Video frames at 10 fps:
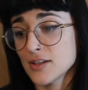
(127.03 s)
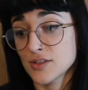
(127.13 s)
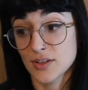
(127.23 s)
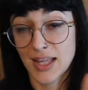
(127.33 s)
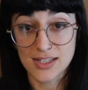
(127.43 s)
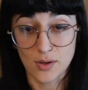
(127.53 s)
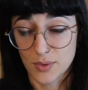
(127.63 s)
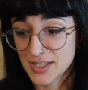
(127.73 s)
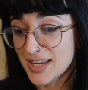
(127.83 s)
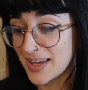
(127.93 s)
So that's
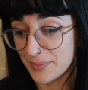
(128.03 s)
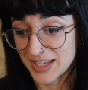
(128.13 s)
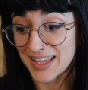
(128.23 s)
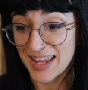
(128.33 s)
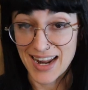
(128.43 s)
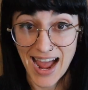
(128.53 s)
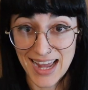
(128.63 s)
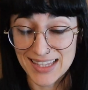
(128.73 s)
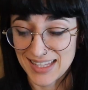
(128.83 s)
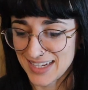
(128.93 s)
always something that
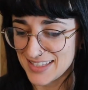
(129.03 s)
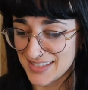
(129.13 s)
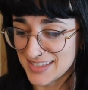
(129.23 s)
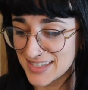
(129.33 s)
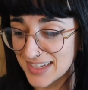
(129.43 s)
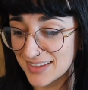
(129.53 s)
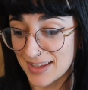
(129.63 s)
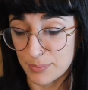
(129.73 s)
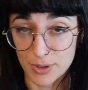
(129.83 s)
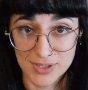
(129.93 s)
I like to see
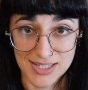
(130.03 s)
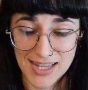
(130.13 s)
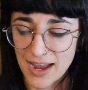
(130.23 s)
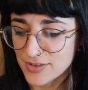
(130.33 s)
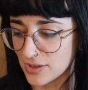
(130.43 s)
that proteins have,